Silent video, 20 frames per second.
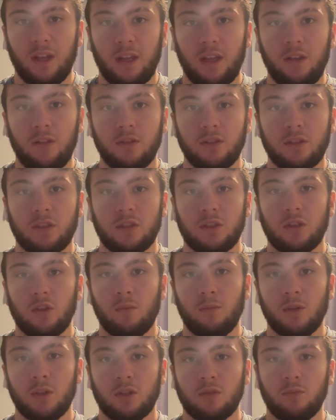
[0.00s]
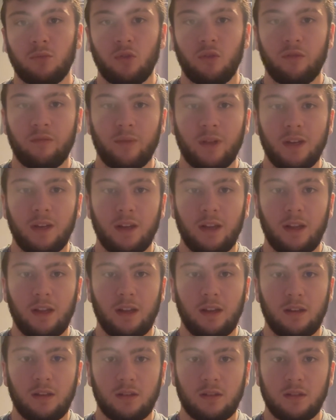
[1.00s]
He used so much movement,
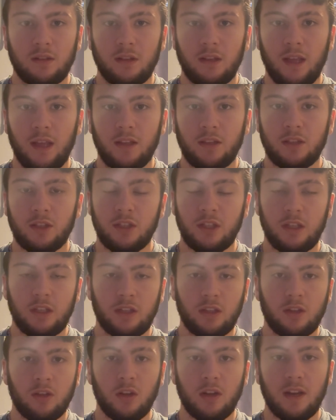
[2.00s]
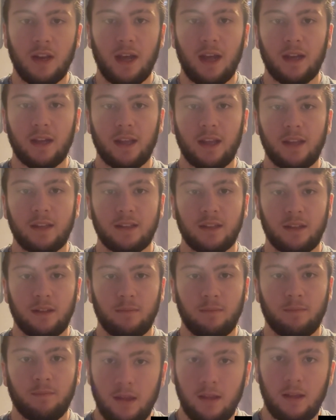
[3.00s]
and Gaethje could not get to
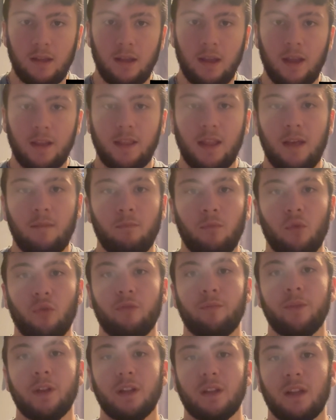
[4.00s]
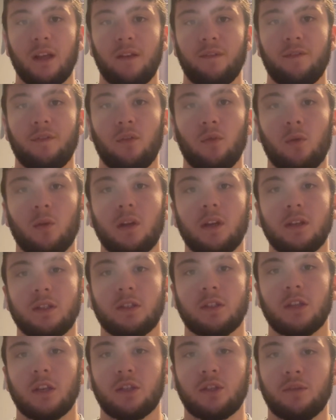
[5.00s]
him. And that movement and that footwork is
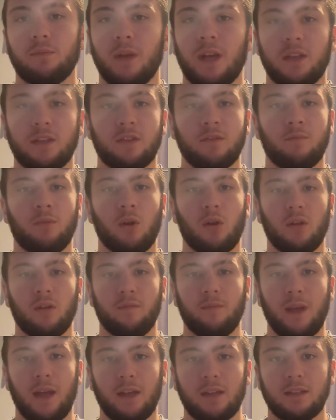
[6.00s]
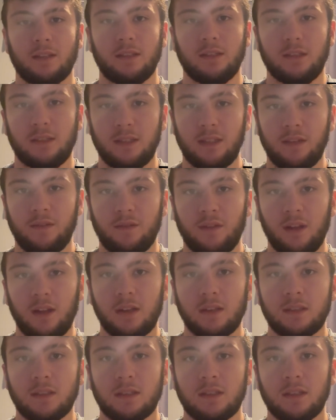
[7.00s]
such a massive part of Max's
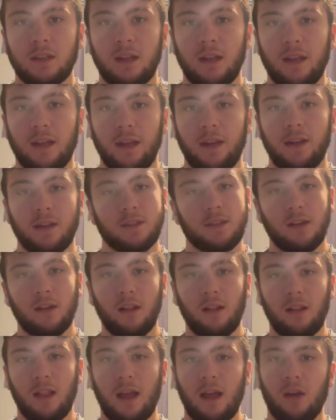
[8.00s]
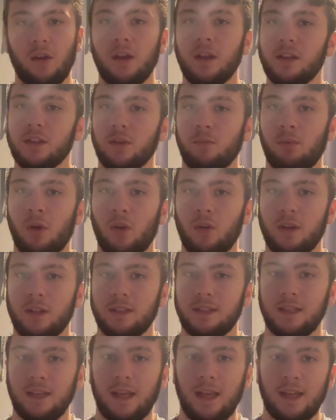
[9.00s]
defense. He doesn't allow his opponent
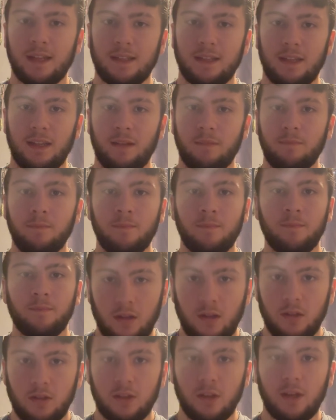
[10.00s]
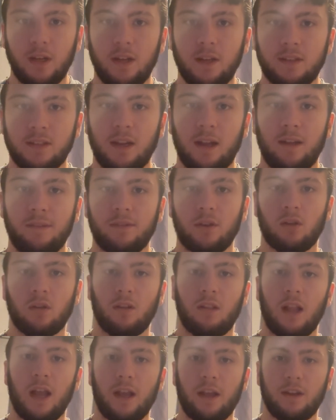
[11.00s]
to get to him, so he doesn't have to
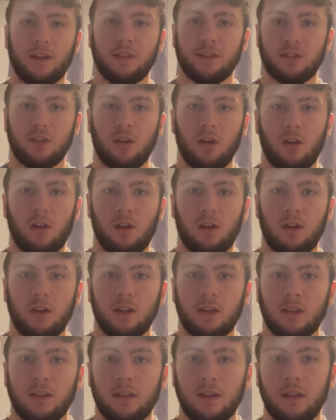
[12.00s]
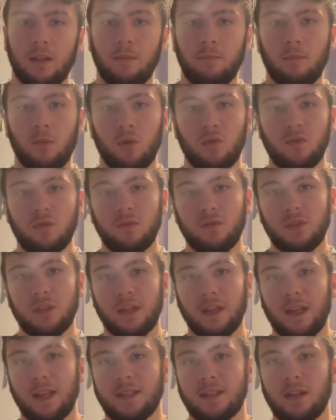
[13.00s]
rely on his guard. He moves
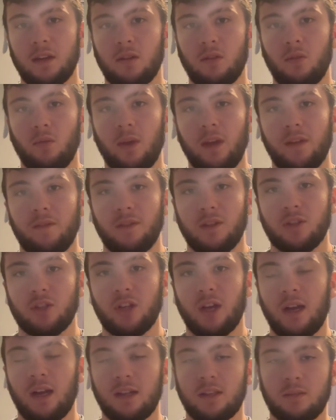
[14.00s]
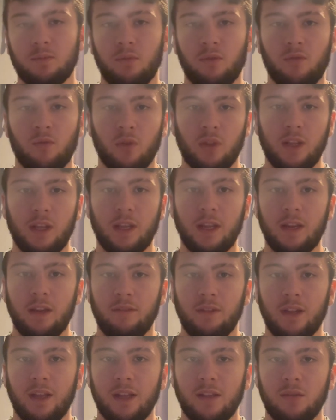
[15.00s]
and gets out of the way of the shots before they can
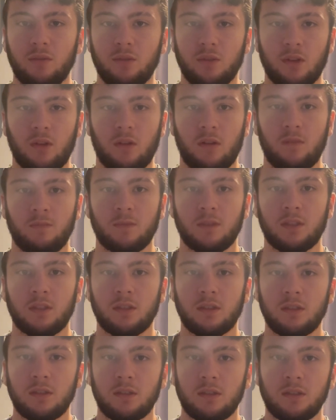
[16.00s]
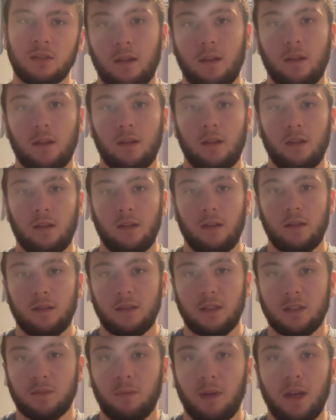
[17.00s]
even get to his arms.
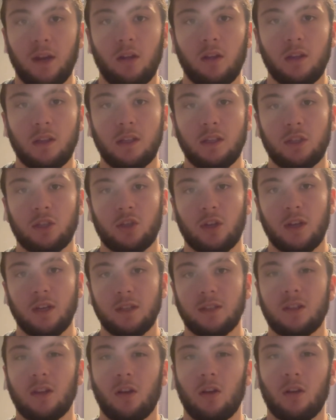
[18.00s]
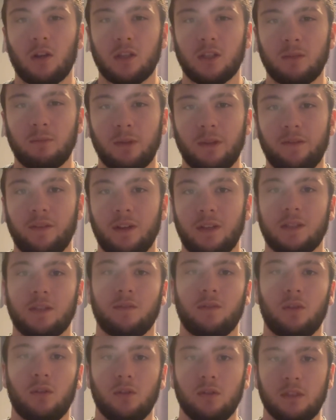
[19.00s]
Despite all of these strengths, there are some
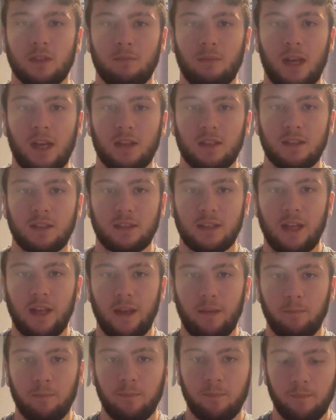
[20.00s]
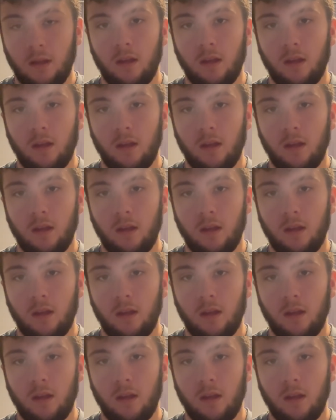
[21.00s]
defensive holes in Max's game.